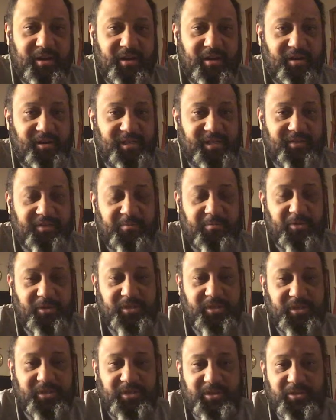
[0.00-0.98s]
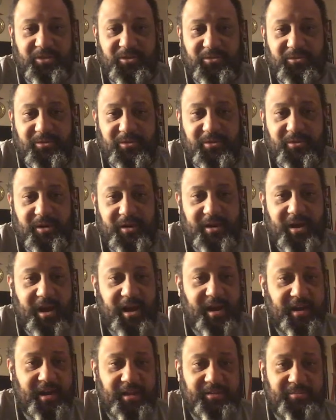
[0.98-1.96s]
7.62
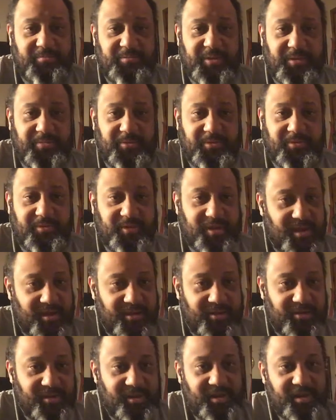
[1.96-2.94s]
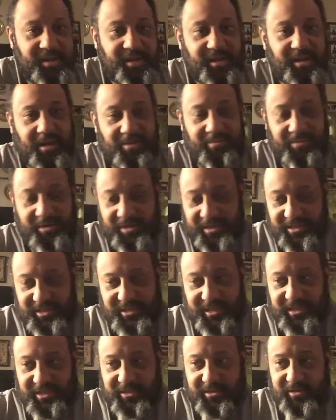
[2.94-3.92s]
39 at people. No, I mean, these
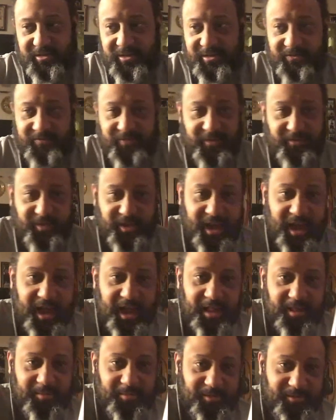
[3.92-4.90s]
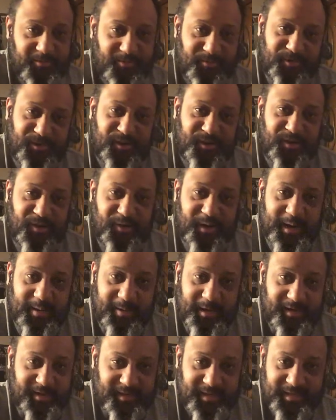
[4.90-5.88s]
things are 50 caliber. You know what I
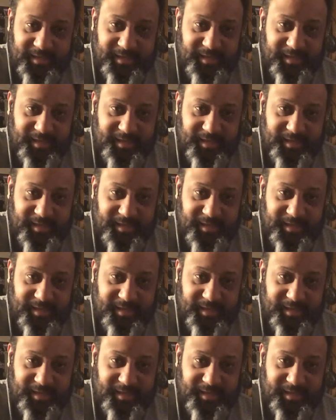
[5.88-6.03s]
mean?